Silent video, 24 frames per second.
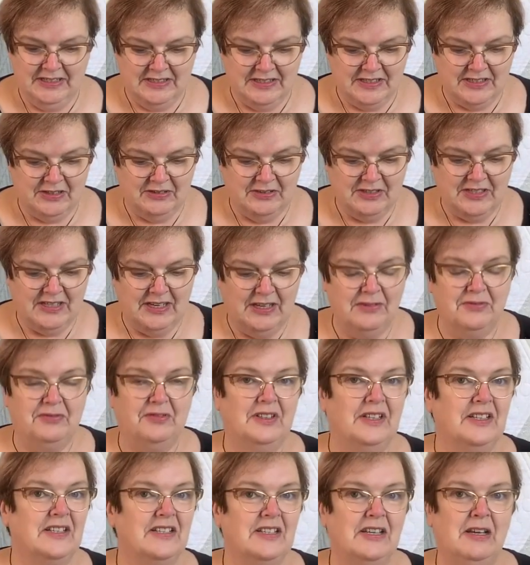So say, for
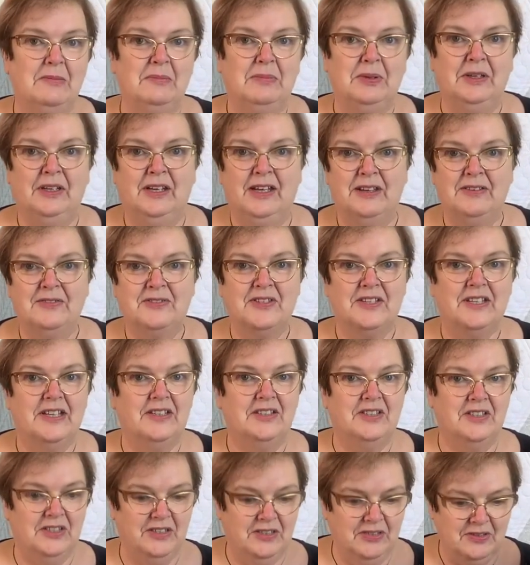example, I've said
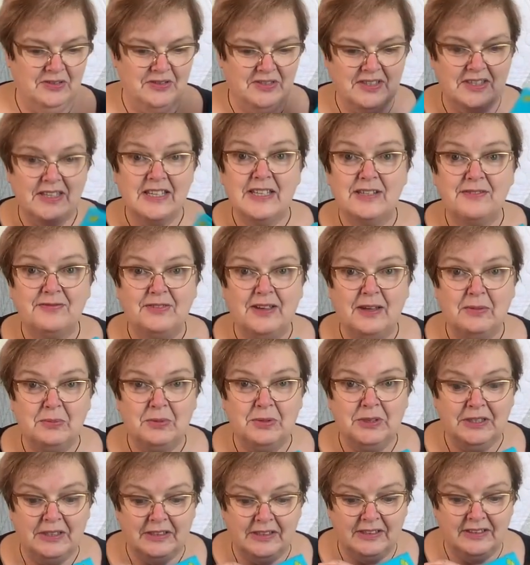to use this
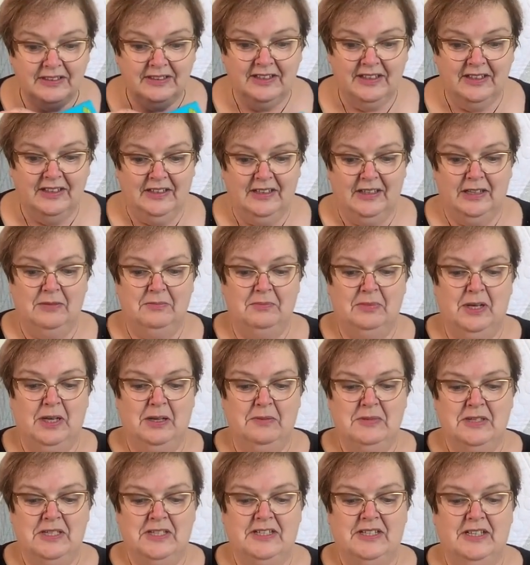fabric, and by
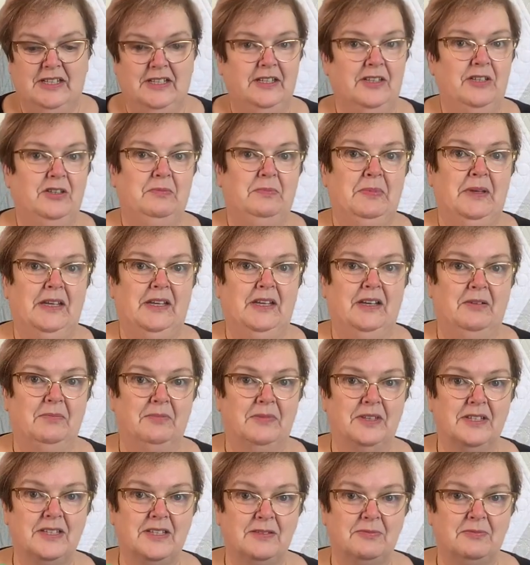mistake you pick up
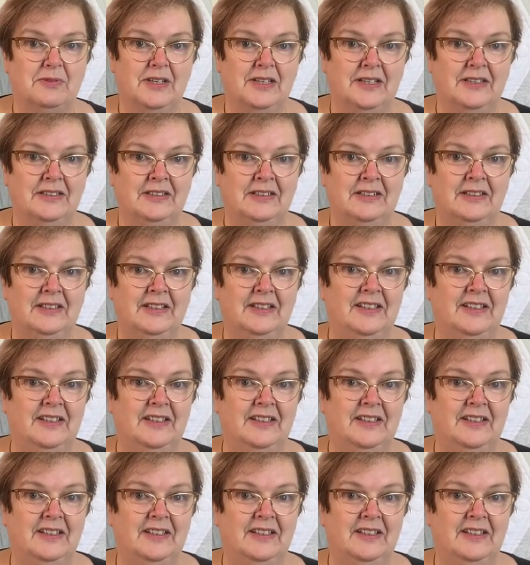this one,